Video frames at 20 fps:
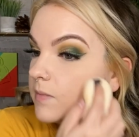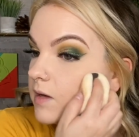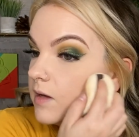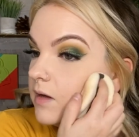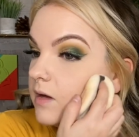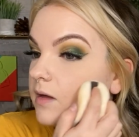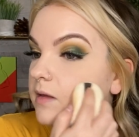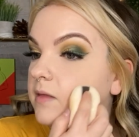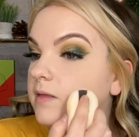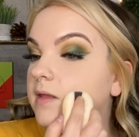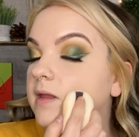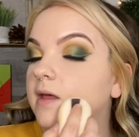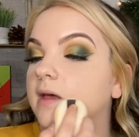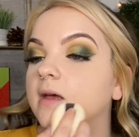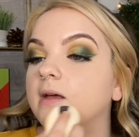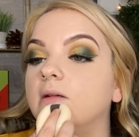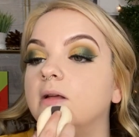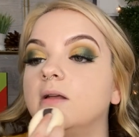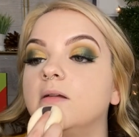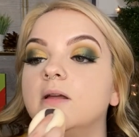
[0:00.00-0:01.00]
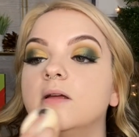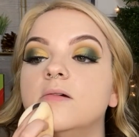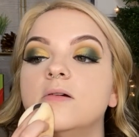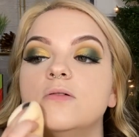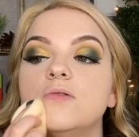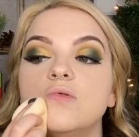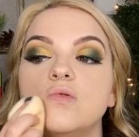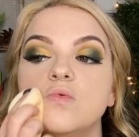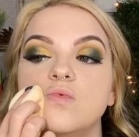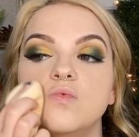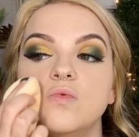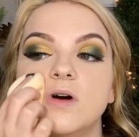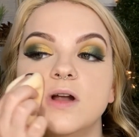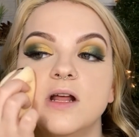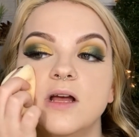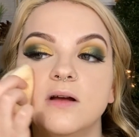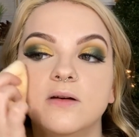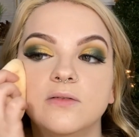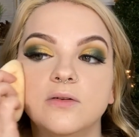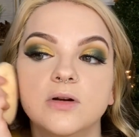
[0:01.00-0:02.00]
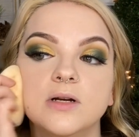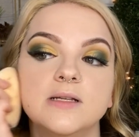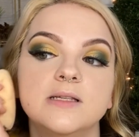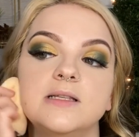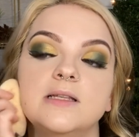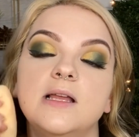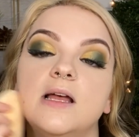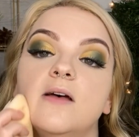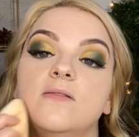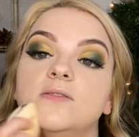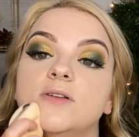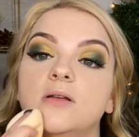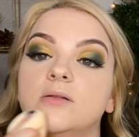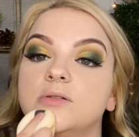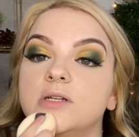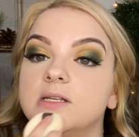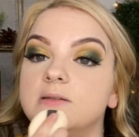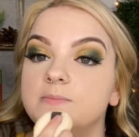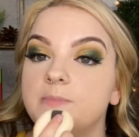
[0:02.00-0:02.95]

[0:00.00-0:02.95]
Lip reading: And then whatever is left, I'm just